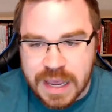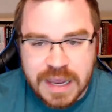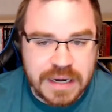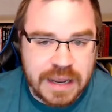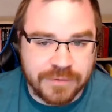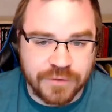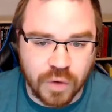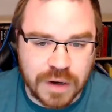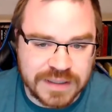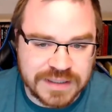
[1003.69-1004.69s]
And if
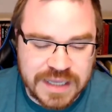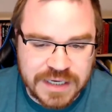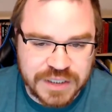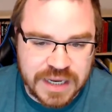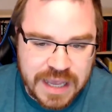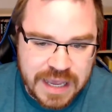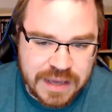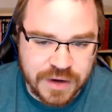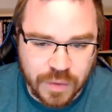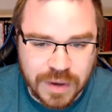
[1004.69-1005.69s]
you're at the stage saying,
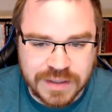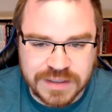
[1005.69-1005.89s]
hey, you know what,